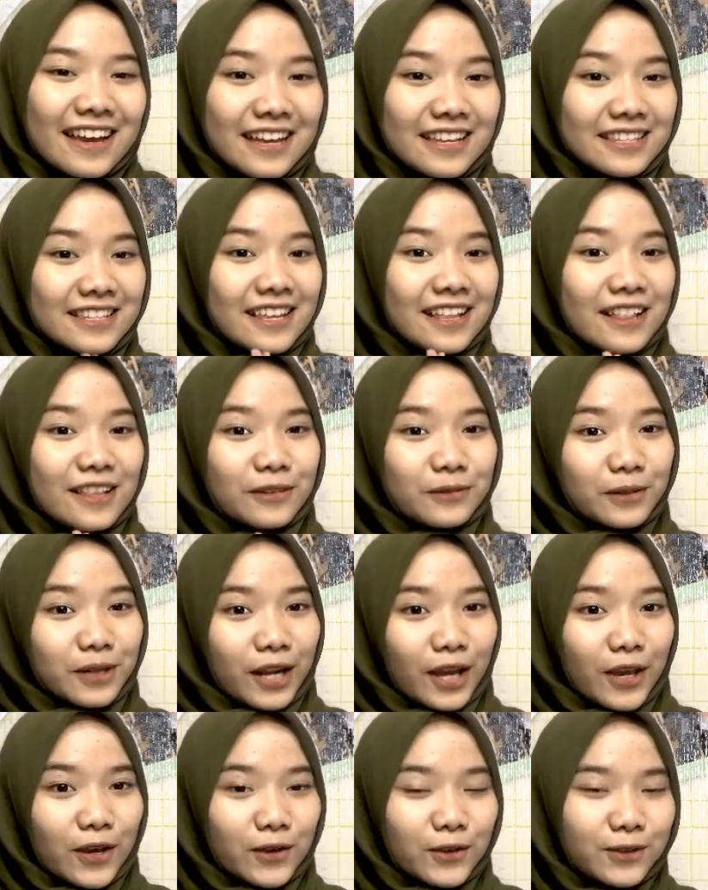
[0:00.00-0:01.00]

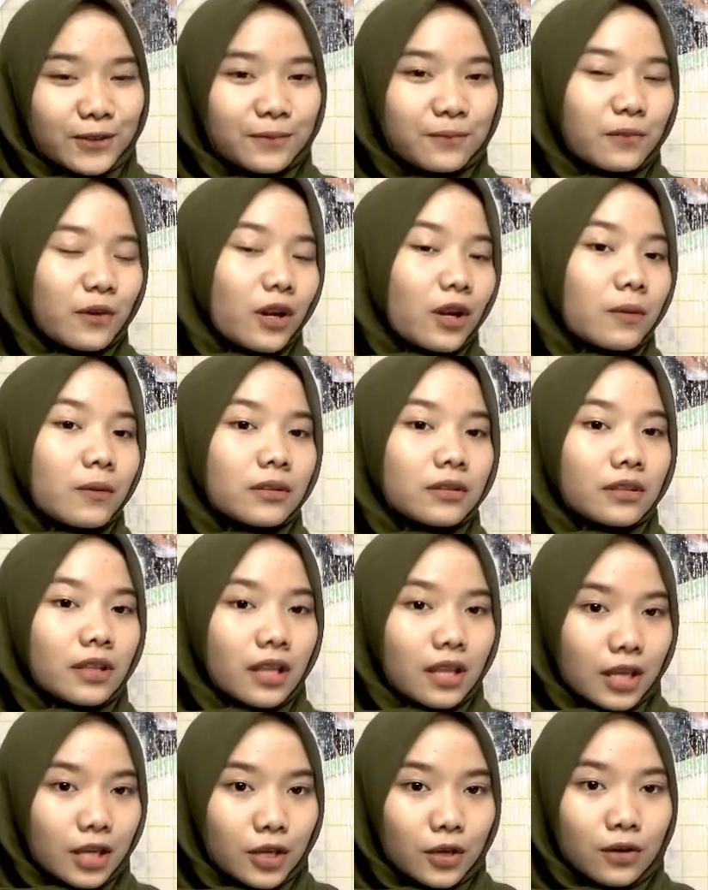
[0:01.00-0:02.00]
Assalamualaikum
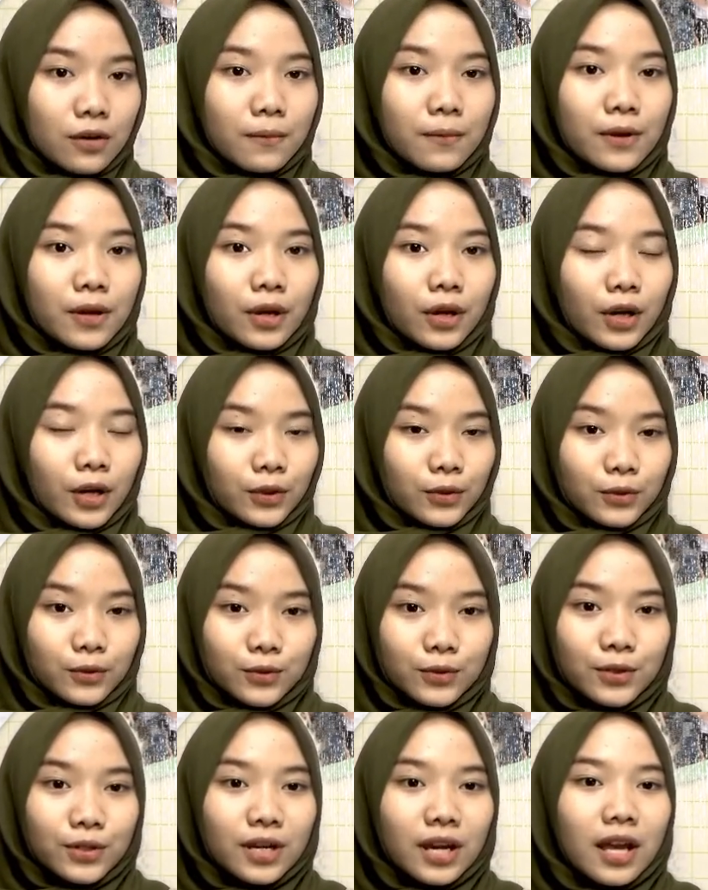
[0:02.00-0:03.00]
warahmatullahi
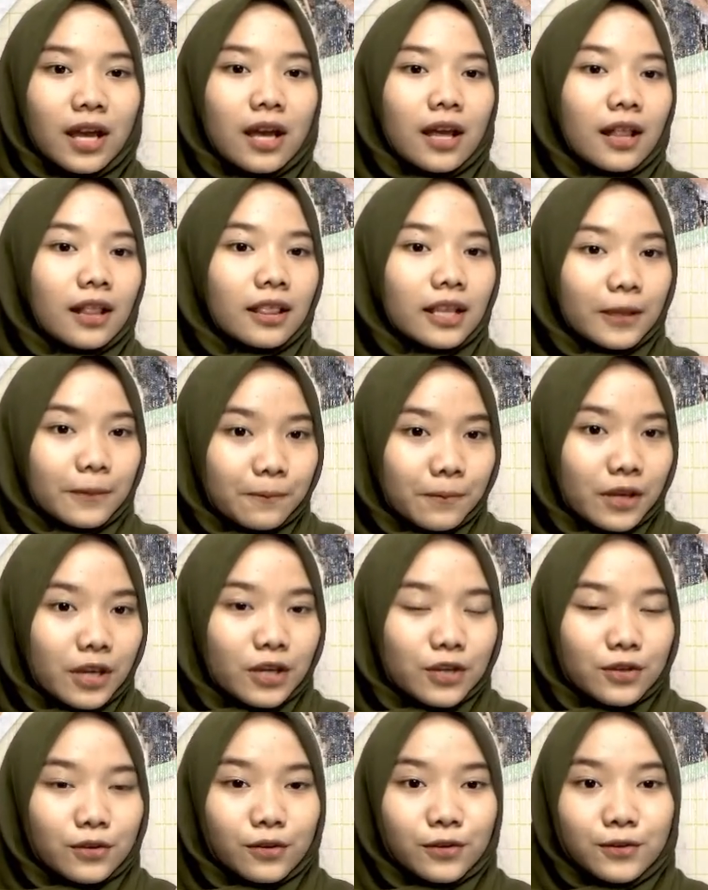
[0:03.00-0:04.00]
wabarakatuh. Let me
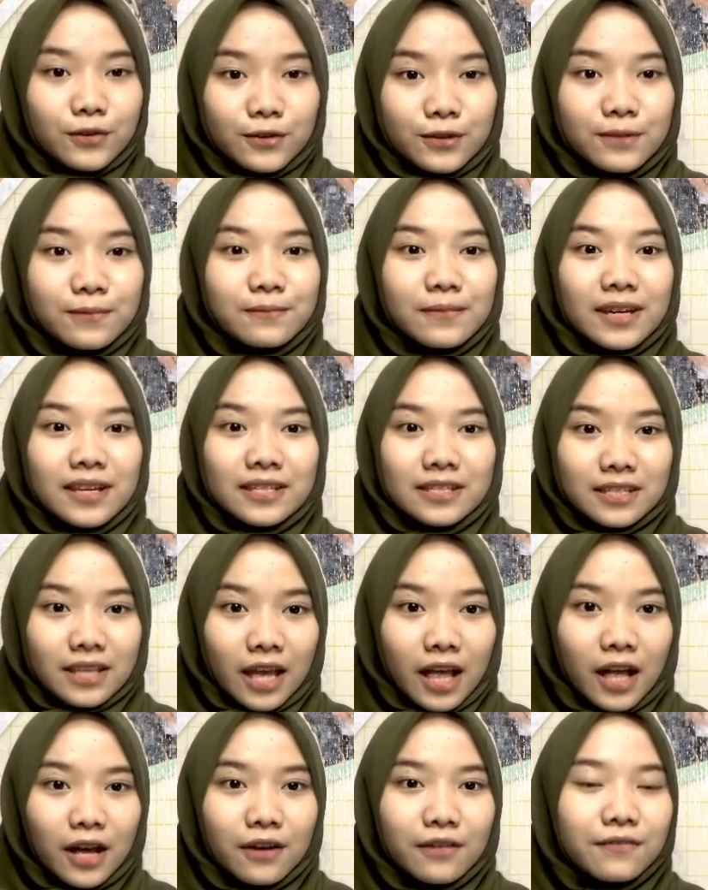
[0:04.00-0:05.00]
introduce
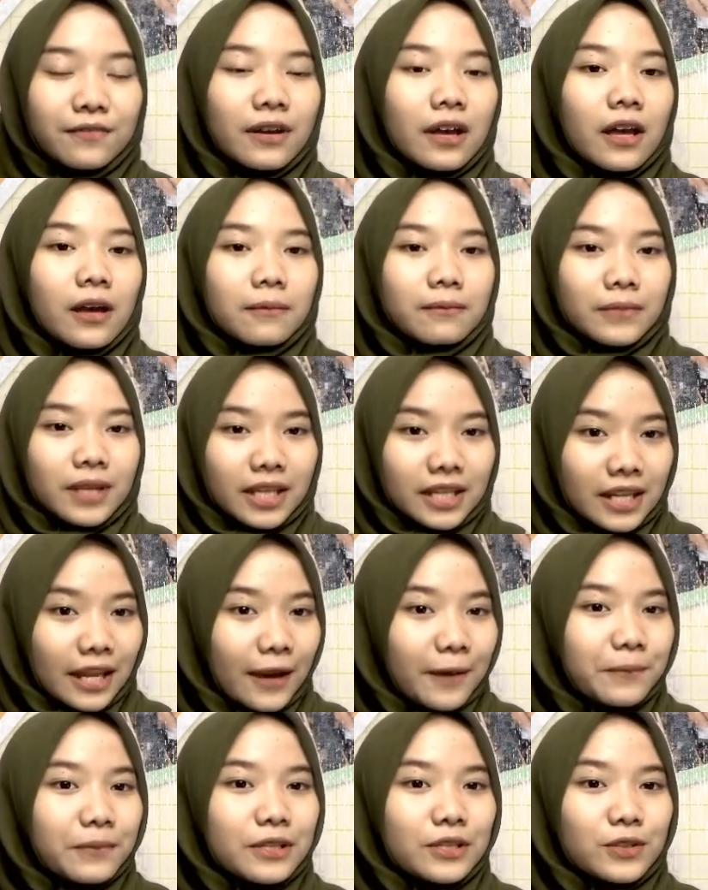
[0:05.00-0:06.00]
myself. My
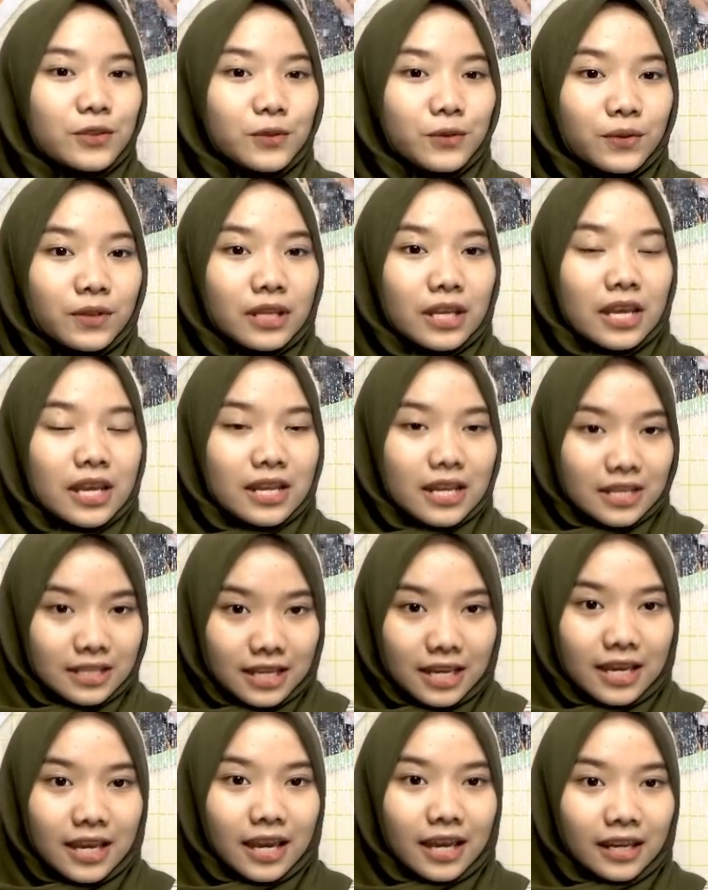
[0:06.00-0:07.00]
name is Ruri Ina
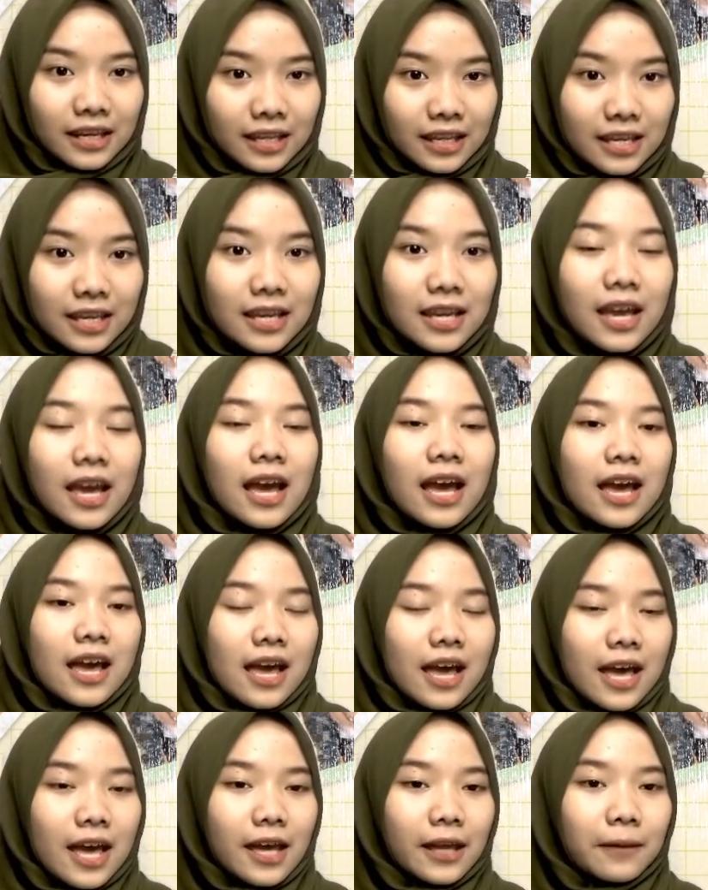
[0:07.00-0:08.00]
Cahyani
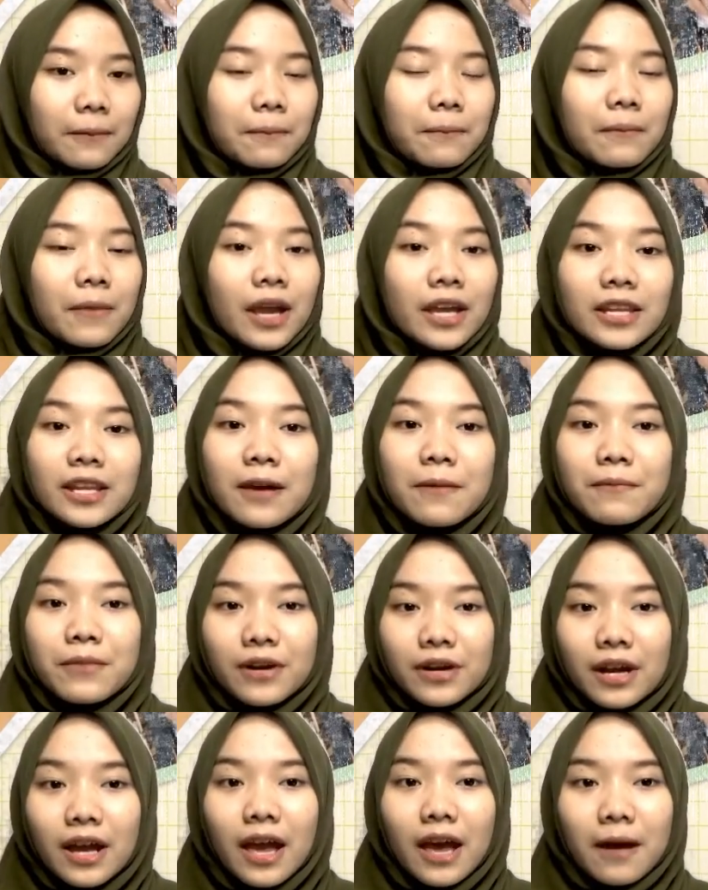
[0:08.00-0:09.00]
and my number
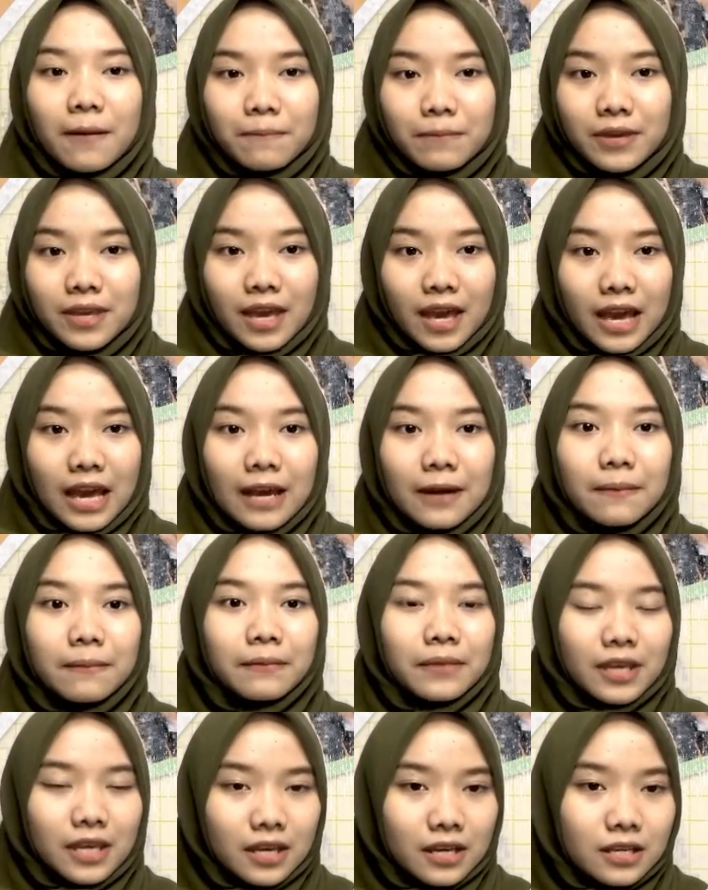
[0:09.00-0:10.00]
MPM
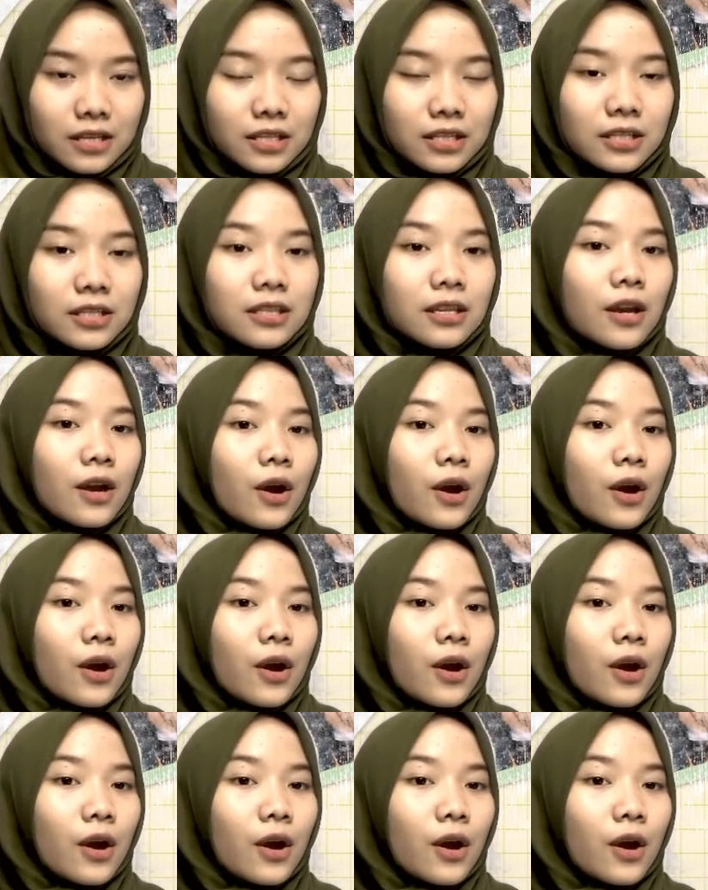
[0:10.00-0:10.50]
is